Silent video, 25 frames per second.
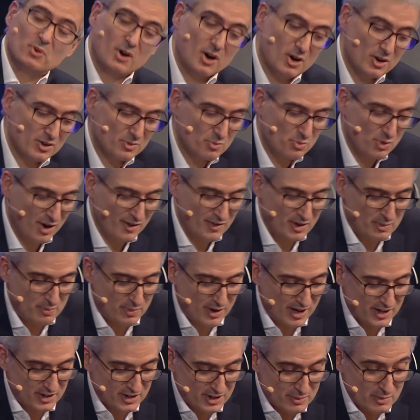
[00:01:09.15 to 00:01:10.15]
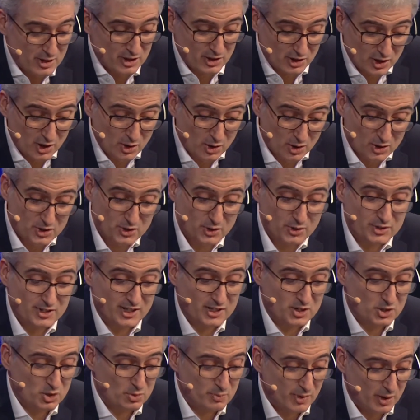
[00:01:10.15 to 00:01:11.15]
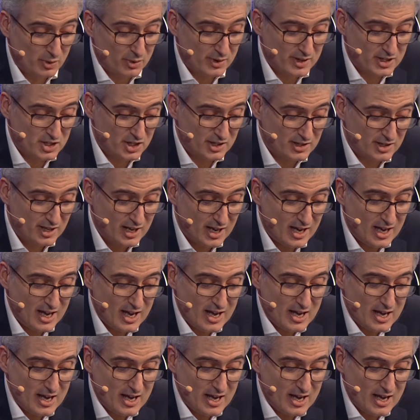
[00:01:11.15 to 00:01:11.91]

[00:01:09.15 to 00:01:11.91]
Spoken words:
to our private partner, but now also thanks to Paris Region.